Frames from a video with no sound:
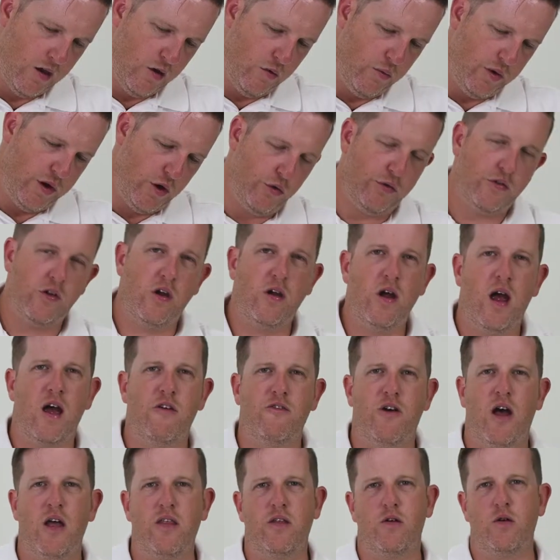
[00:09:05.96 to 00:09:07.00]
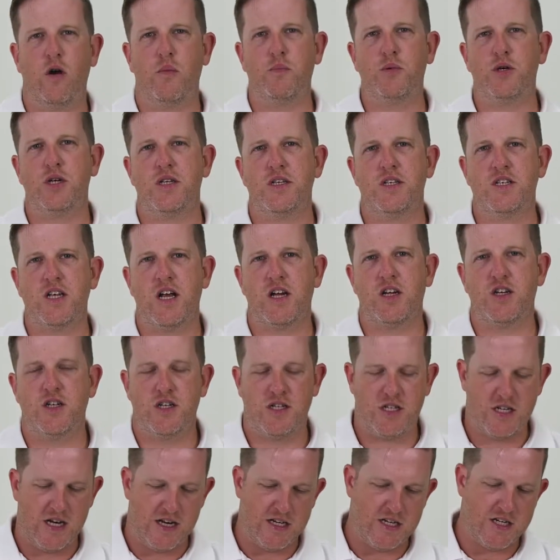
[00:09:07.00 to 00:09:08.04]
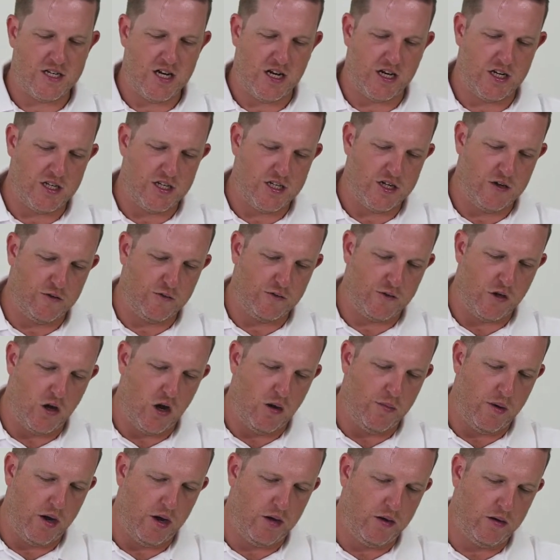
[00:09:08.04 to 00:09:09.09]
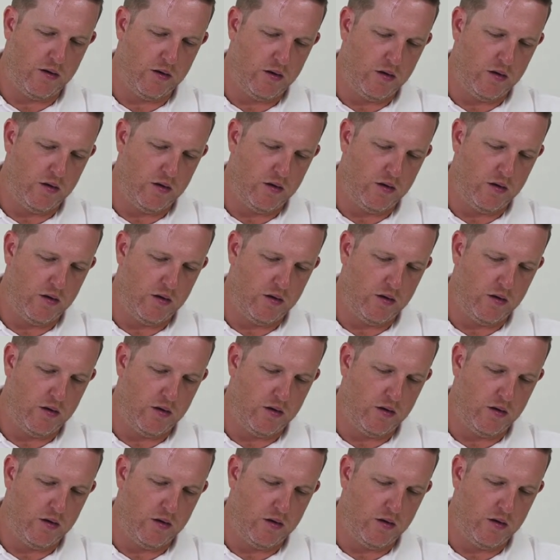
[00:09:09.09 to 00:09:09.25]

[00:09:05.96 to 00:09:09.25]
We also have other options such as 10-second self-timer.